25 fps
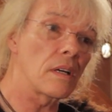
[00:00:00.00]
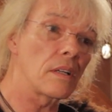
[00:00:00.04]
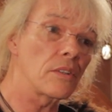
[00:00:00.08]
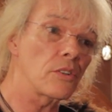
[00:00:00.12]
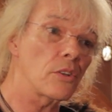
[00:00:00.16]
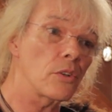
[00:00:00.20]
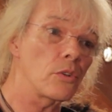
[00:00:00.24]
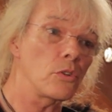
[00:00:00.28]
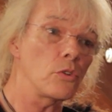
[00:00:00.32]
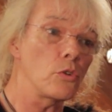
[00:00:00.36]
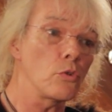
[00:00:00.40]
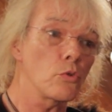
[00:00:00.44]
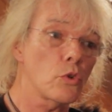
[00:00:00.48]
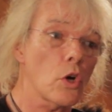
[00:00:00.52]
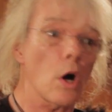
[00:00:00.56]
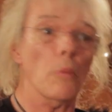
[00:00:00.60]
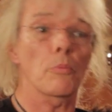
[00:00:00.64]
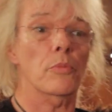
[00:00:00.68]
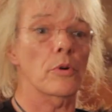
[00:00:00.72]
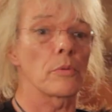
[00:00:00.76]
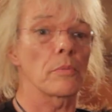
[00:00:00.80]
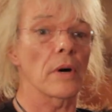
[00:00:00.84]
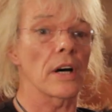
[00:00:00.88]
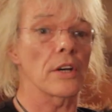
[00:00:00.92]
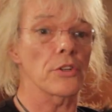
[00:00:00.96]
And you
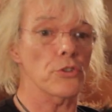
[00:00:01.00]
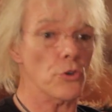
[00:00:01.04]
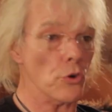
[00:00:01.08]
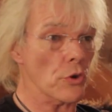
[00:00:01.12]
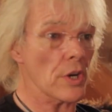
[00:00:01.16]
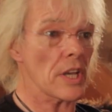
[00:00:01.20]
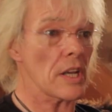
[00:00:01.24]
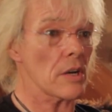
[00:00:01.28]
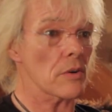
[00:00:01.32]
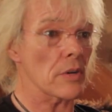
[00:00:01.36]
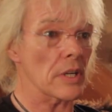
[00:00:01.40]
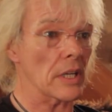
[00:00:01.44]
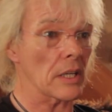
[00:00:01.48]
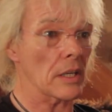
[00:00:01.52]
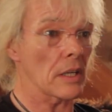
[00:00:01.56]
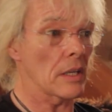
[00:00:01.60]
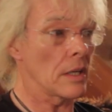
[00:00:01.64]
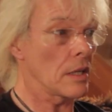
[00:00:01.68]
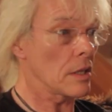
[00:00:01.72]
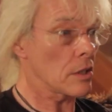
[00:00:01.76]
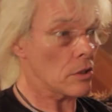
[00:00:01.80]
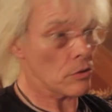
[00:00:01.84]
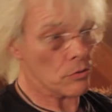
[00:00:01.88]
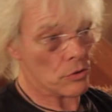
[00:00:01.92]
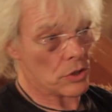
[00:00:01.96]
compromise your hearing.
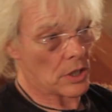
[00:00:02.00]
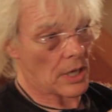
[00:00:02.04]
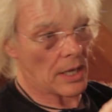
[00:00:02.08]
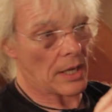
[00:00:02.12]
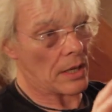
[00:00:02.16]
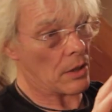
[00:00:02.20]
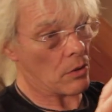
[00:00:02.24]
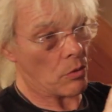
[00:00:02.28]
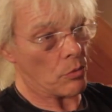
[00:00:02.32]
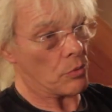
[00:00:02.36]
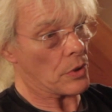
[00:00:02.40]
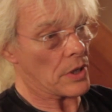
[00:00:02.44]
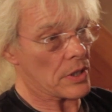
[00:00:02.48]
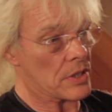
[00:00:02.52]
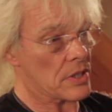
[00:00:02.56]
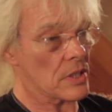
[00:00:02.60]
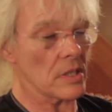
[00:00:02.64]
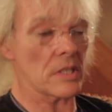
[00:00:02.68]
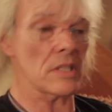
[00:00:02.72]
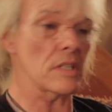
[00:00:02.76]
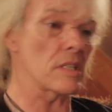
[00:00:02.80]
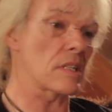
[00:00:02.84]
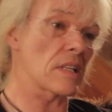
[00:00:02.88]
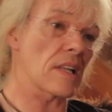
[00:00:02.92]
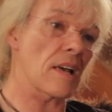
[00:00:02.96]
You say, oh yes, this
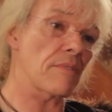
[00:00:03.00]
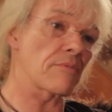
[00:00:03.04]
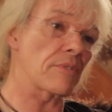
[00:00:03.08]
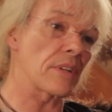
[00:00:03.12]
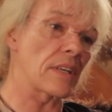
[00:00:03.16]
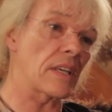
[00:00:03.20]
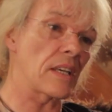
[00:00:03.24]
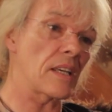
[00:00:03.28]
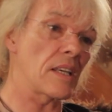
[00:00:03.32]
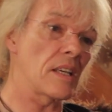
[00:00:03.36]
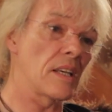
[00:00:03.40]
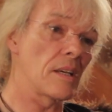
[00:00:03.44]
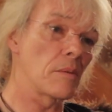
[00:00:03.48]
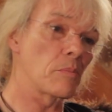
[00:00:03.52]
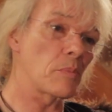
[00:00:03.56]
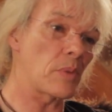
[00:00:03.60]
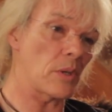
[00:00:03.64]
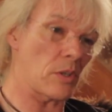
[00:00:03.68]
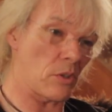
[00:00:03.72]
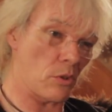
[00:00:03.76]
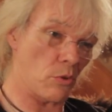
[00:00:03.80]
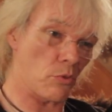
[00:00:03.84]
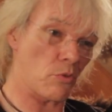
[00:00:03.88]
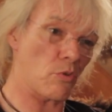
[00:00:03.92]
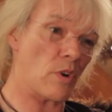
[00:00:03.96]
is lovely, but
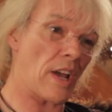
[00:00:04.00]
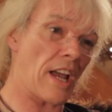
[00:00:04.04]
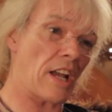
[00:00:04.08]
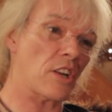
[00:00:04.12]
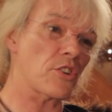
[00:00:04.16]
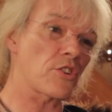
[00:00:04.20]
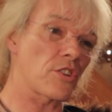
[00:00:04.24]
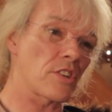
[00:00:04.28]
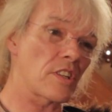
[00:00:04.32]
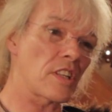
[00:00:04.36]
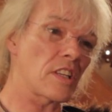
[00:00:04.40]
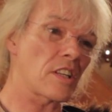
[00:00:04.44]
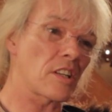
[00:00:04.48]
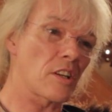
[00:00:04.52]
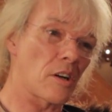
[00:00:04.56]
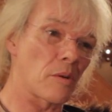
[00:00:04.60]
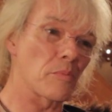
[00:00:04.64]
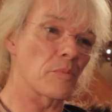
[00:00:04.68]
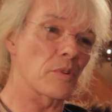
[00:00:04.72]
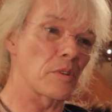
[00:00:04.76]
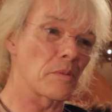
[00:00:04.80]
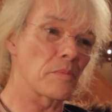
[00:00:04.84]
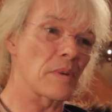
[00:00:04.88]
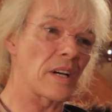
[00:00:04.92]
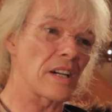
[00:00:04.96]
you're actually
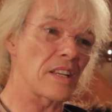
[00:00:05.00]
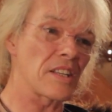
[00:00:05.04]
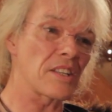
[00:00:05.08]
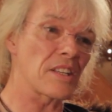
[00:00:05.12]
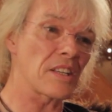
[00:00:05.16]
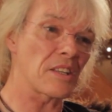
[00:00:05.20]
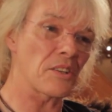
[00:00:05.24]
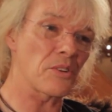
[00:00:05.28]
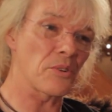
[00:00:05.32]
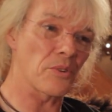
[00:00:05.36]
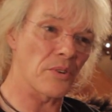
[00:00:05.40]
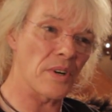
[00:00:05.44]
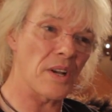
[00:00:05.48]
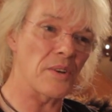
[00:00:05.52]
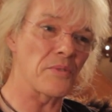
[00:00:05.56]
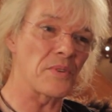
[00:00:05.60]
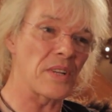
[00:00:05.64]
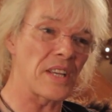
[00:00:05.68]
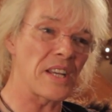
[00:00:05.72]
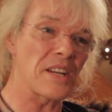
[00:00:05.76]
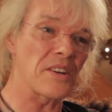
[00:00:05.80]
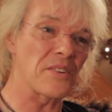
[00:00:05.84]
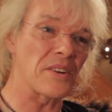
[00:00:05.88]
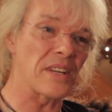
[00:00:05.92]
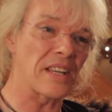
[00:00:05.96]
compromising your own
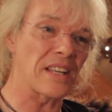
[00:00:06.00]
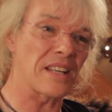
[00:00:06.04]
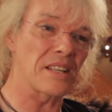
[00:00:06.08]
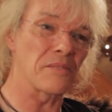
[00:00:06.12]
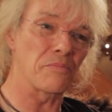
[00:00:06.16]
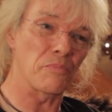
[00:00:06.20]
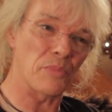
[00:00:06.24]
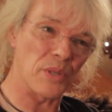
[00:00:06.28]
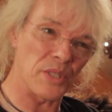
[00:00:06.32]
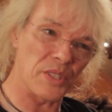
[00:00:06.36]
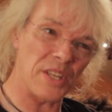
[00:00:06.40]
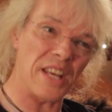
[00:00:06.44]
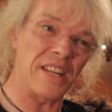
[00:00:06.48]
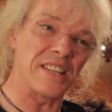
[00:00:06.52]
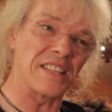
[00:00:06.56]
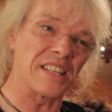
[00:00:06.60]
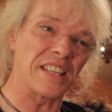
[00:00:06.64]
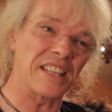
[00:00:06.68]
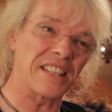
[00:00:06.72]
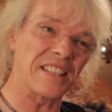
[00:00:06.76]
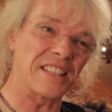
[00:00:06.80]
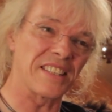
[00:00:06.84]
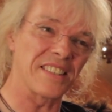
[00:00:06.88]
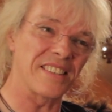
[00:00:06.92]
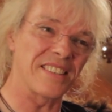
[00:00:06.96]
hearing and
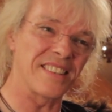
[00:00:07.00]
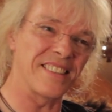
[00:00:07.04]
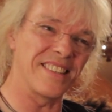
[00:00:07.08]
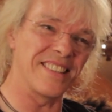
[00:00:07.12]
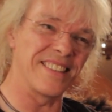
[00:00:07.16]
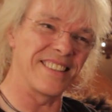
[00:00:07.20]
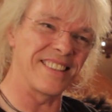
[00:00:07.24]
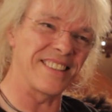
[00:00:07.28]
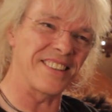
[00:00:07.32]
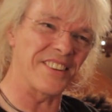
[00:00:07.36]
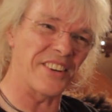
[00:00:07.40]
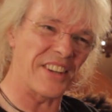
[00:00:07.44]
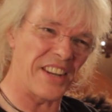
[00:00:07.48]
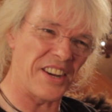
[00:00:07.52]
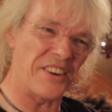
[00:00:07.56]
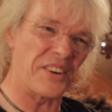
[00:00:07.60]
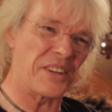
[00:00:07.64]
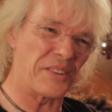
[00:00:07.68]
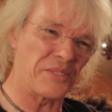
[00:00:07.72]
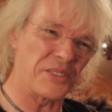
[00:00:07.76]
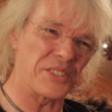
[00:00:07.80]
pretending that you're That's hearing right.